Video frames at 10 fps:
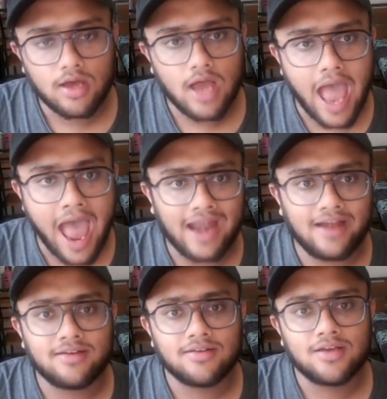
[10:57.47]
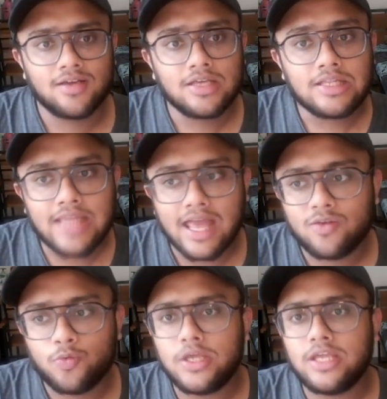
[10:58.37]
and then
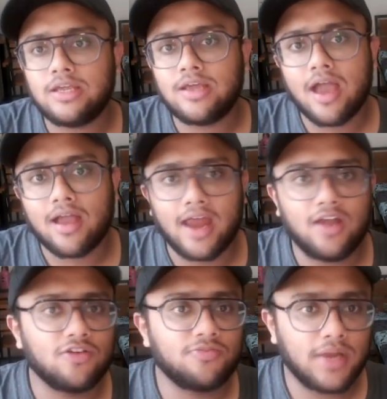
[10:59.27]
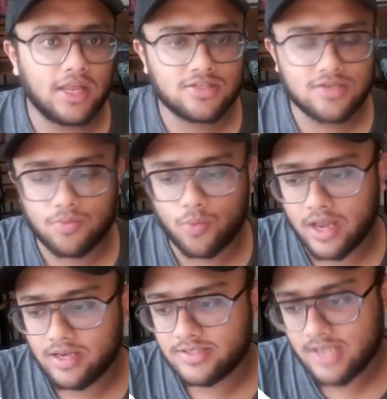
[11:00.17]
we kind of brainstormed why
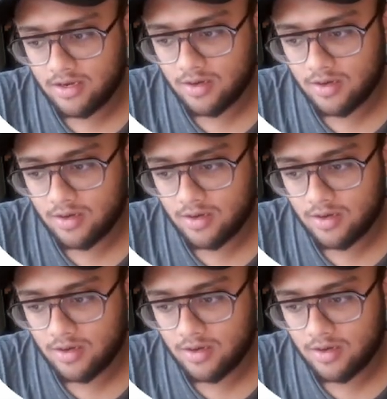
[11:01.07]
this error